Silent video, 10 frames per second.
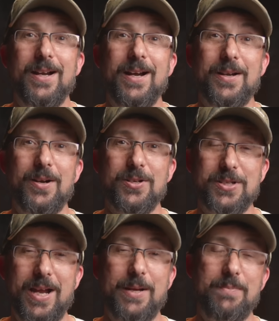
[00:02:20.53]
on our
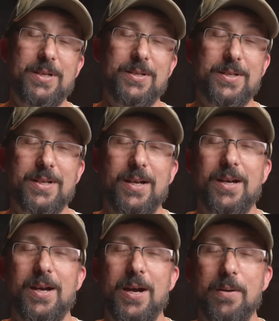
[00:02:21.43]
side, because
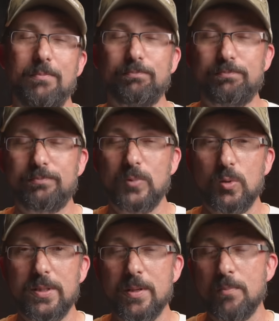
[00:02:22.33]

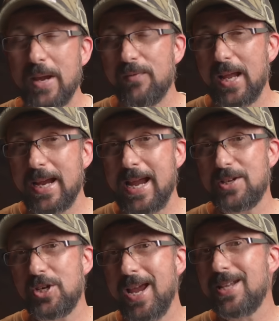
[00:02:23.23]
the mayfly
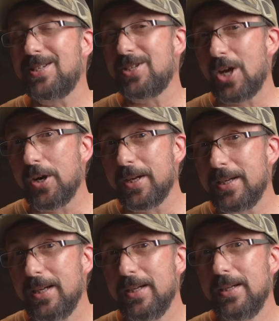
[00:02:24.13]
hatch has started.